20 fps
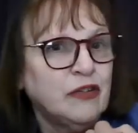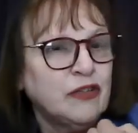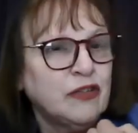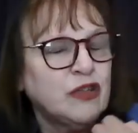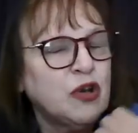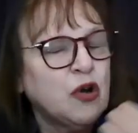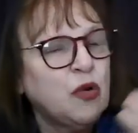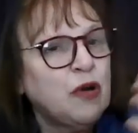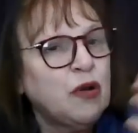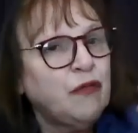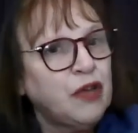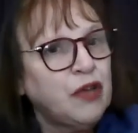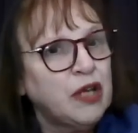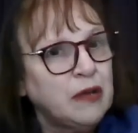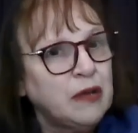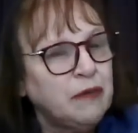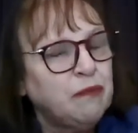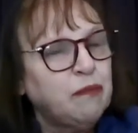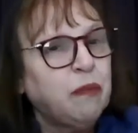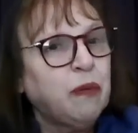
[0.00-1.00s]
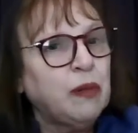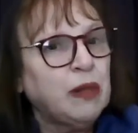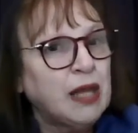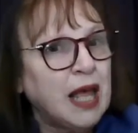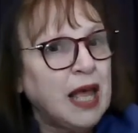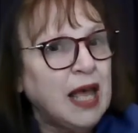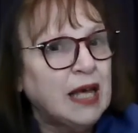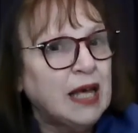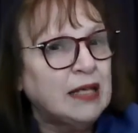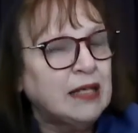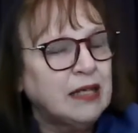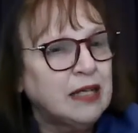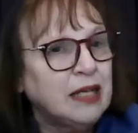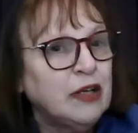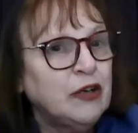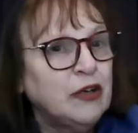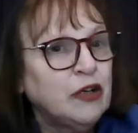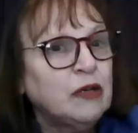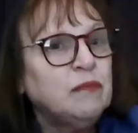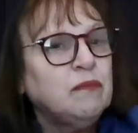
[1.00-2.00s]
So if he bled,
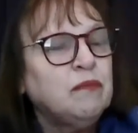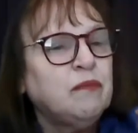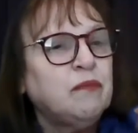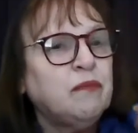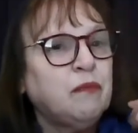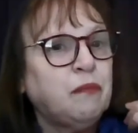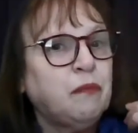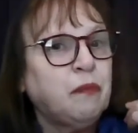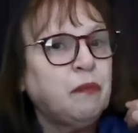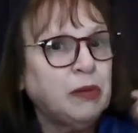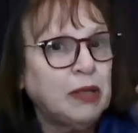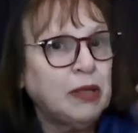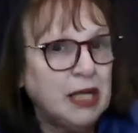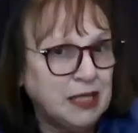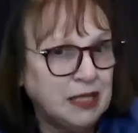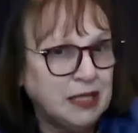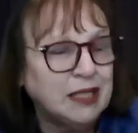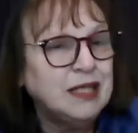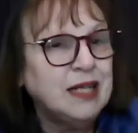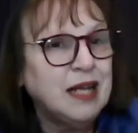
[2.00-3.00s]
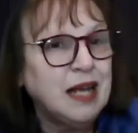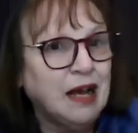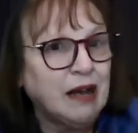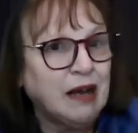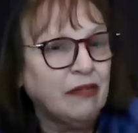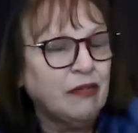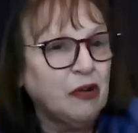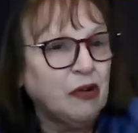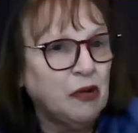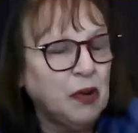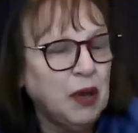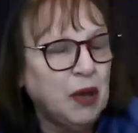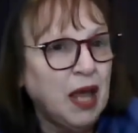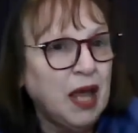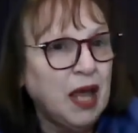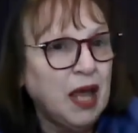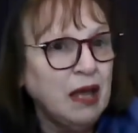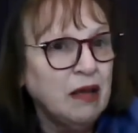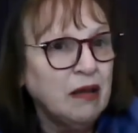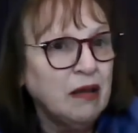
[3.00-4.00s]
he could bleed to death,
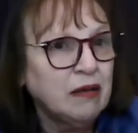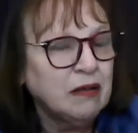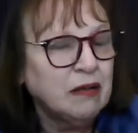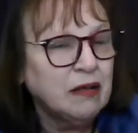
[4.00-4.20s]
okay?